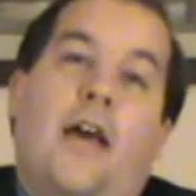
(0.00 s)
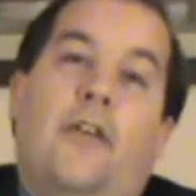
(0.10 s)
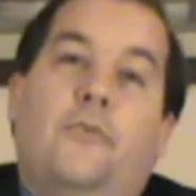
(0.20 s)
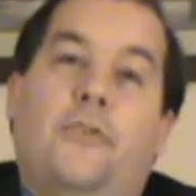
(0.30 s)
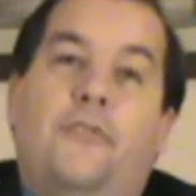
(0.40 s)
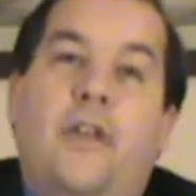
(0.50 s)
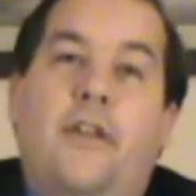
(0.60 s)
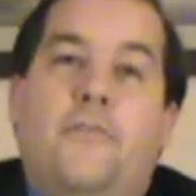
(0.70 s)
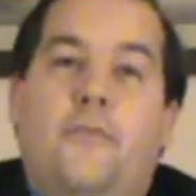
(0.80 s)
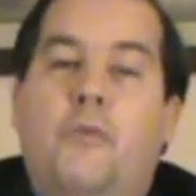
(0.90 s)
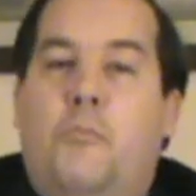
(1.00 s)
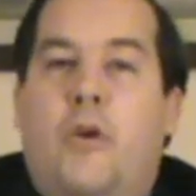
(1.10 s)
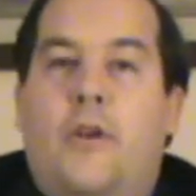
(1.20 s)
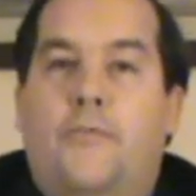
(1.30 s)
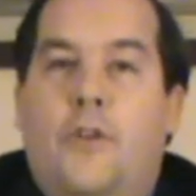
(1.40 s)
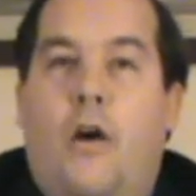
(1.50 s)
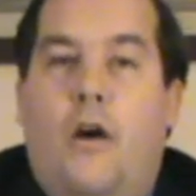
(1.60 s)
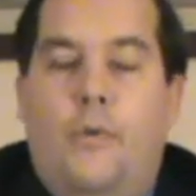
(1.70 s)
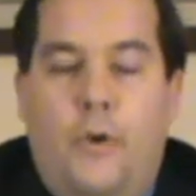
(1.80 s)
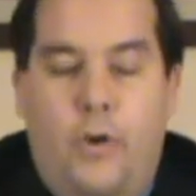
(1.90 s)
as we study from the book of God.